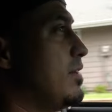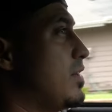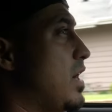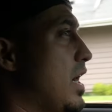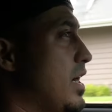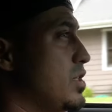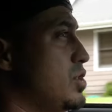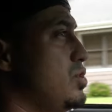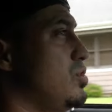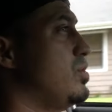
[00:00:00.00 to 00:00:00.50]
I've
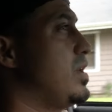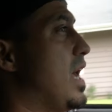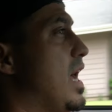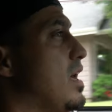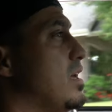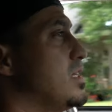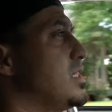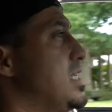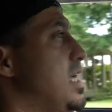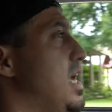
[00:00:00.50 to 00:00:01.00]
got a two
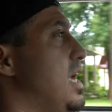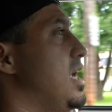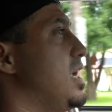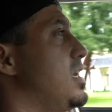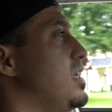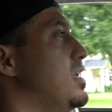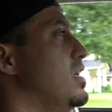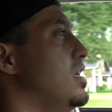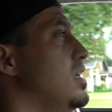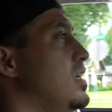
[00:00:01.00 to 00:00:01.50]
gallon
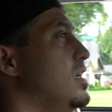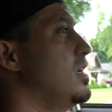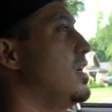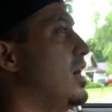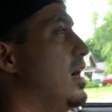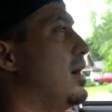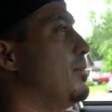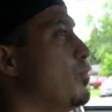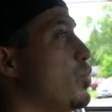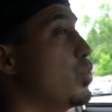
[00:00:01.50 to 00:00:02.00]
tank.
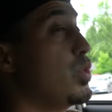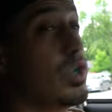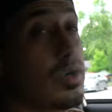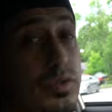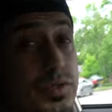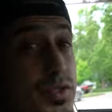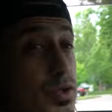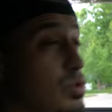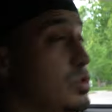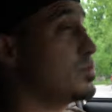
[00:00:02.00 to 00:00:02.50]
Um, we
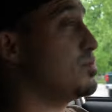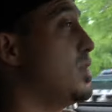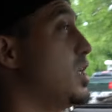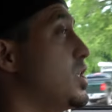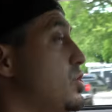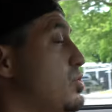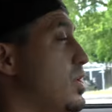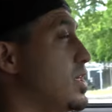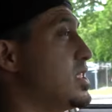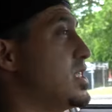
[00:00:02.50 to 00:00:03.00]
don't do as
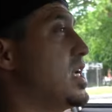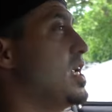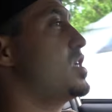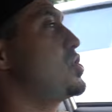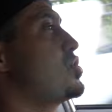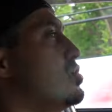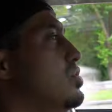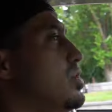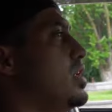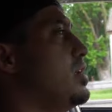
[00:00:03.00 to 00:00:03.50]
much
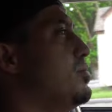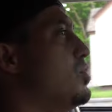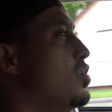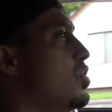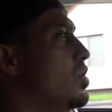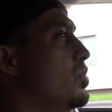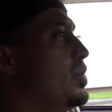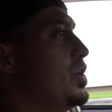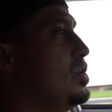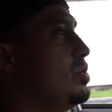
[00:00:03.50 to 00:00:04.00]
residential
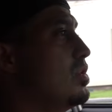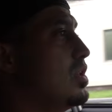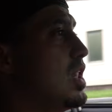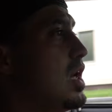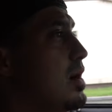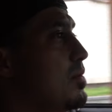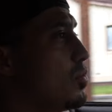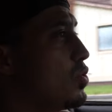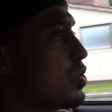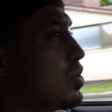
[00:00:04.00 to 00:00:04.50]
anymore. We do a
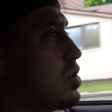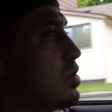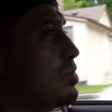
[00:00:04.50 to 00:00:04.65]
lot more